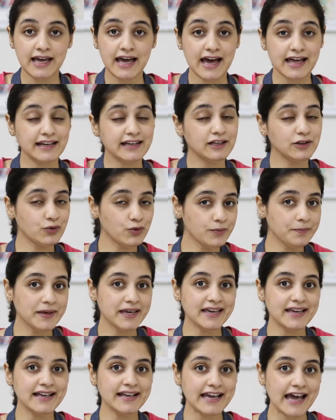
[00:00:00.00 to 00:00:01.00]
And I know
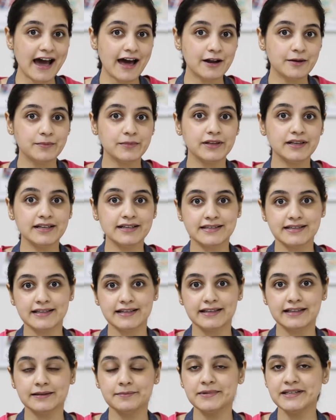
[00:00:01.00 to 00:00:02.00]
making caramel is a
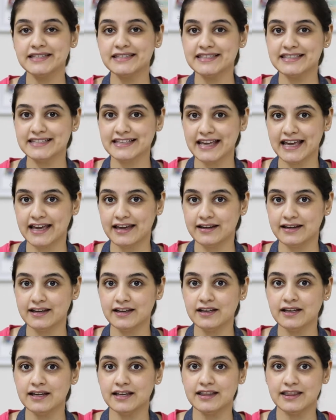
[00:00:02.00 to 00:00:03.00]
little bit
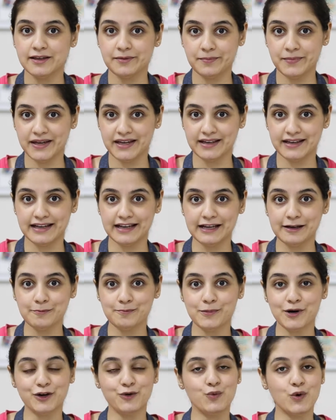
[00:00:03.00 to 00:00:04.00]
scary in the
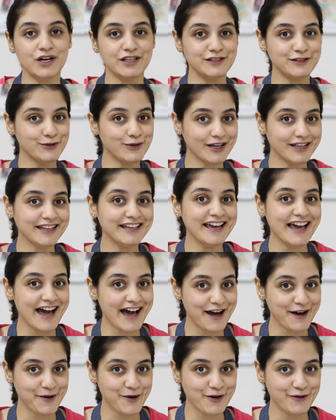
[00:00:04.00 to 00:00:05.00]
beginning, but once you get the
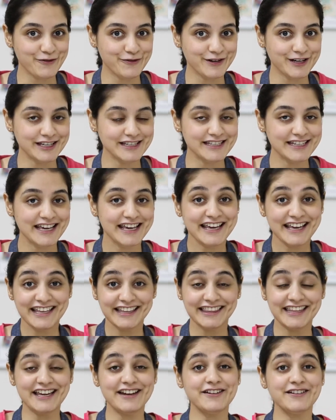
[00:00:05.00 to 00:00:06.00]
hang of it,
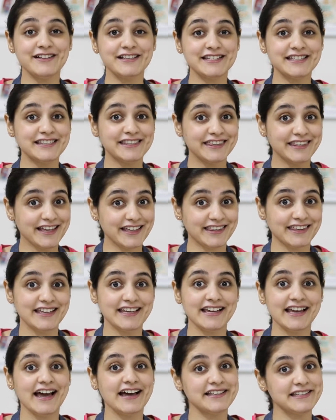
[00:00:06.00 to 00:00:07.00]
there is
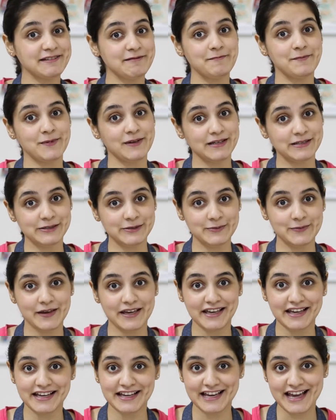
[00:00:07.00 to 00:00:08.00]
nothing as simple as
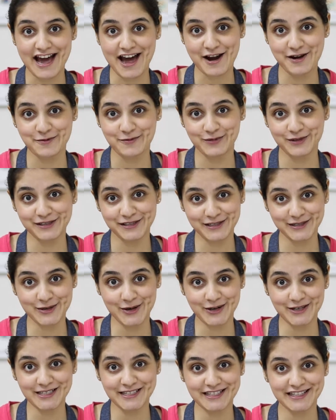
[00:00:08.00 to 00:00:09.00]
making caramel
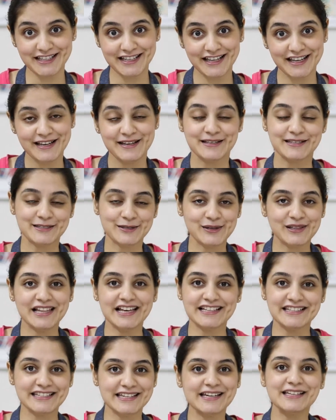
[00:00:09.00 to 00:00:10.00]
sauce. So
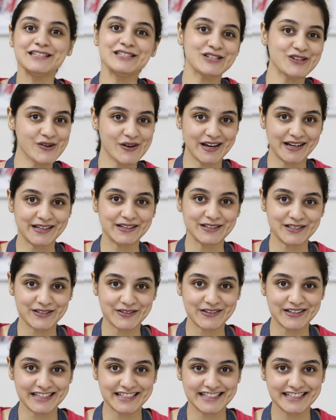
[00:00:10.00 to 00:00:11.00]
let's get straight into
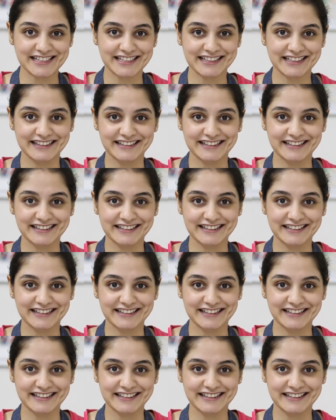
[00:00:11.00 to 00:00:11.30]
it.